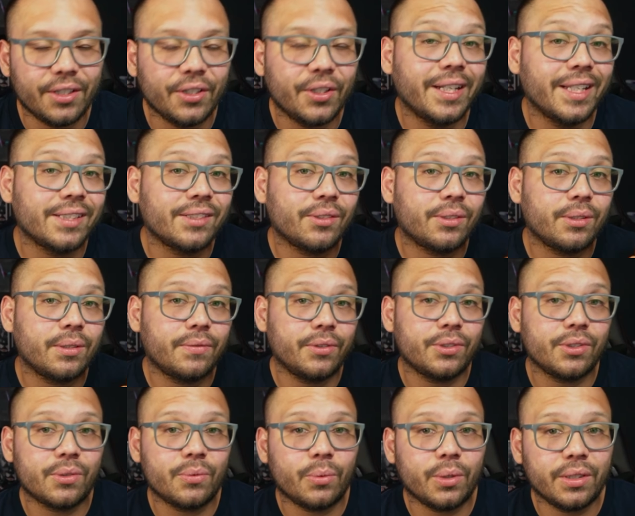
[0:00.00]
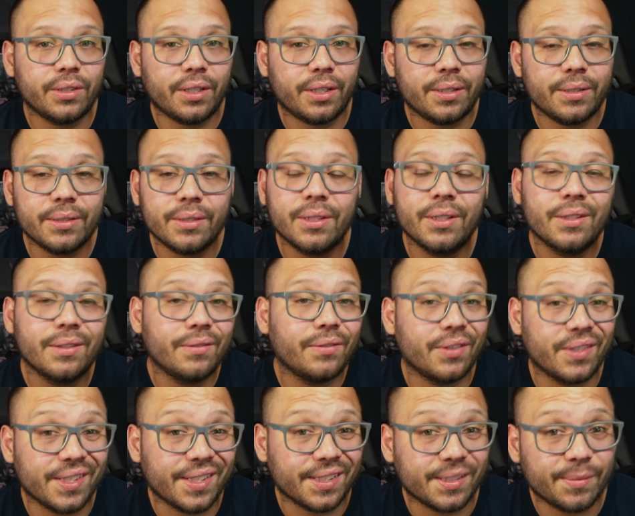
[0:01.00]
And you can get started for just $1
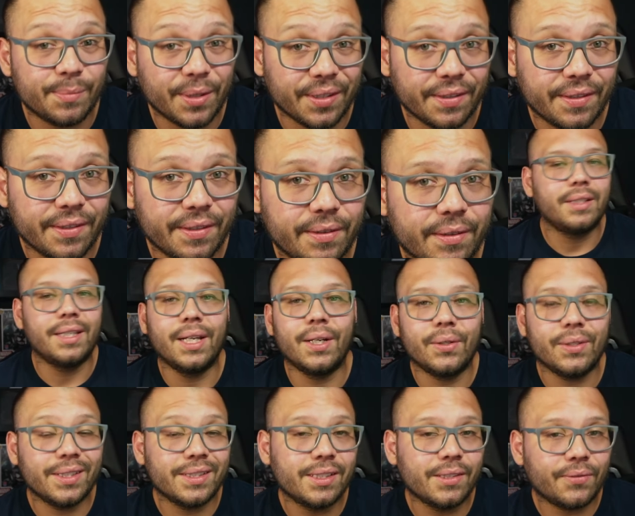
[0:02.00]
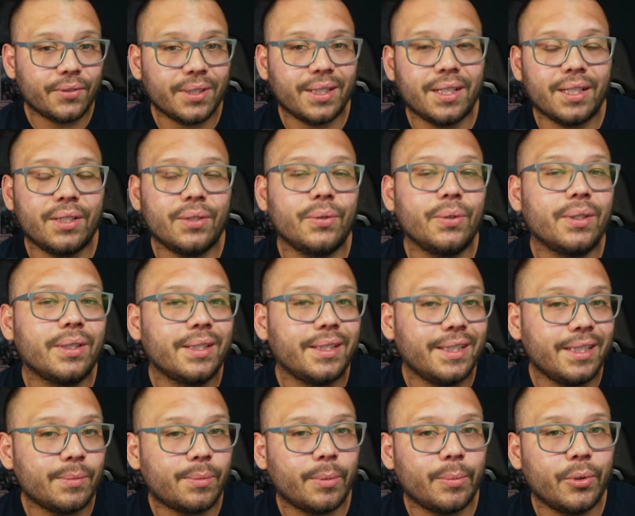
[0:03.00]
for the next month. Now, this is for now.
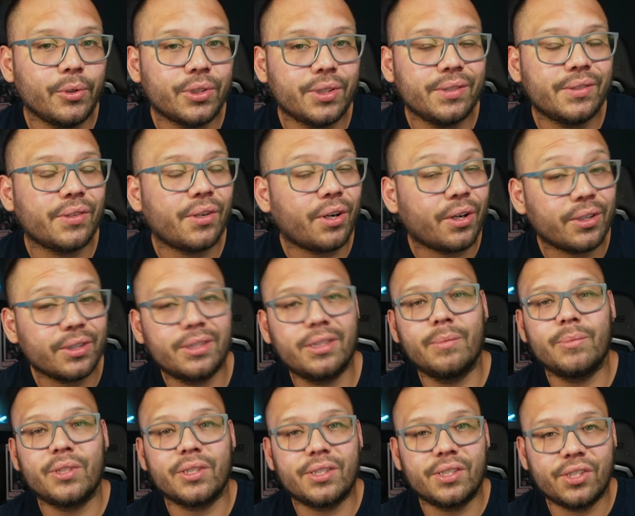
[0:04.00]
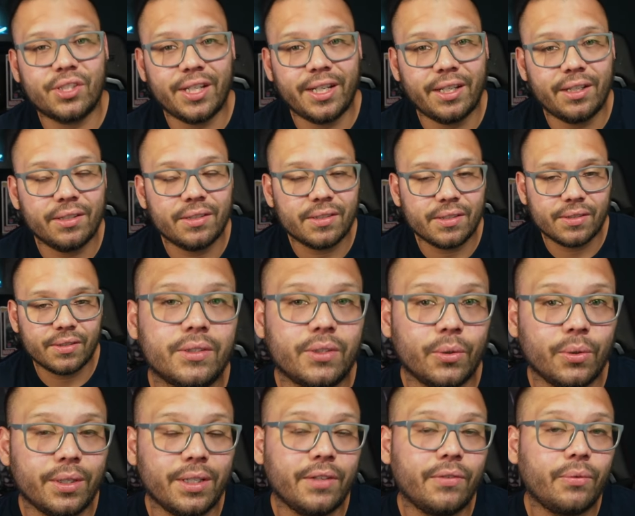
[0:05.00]
These promotions are subject to change.
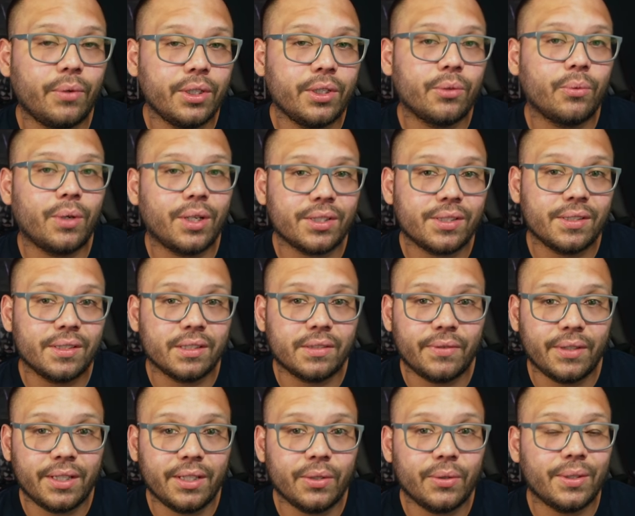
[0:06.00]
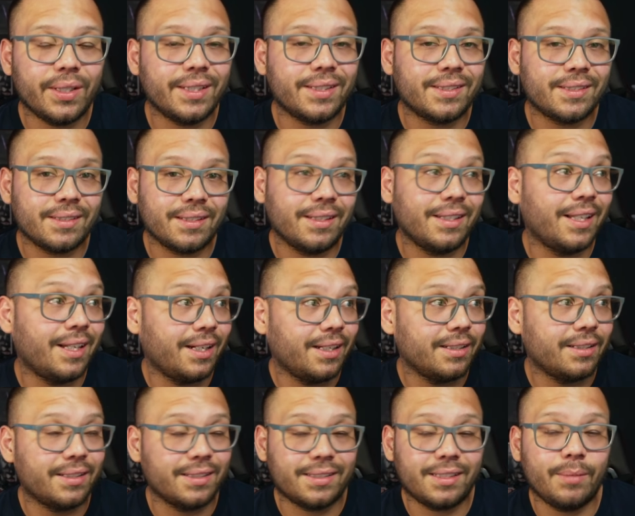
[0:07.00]
So if when you're watching this video, it's
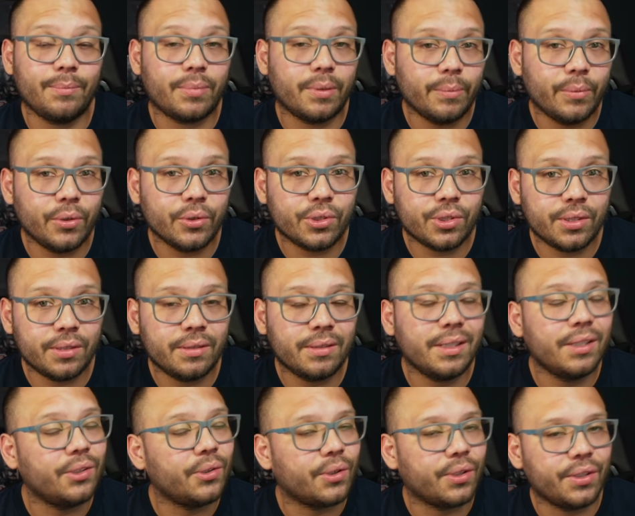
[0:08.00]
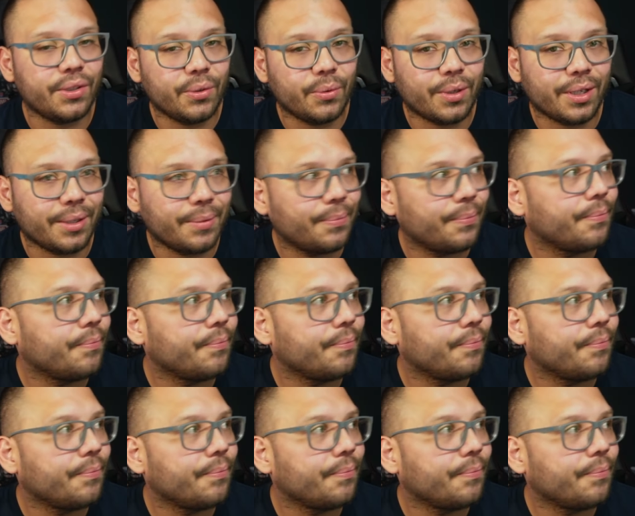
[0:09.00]
not the same promotion, then you already know why.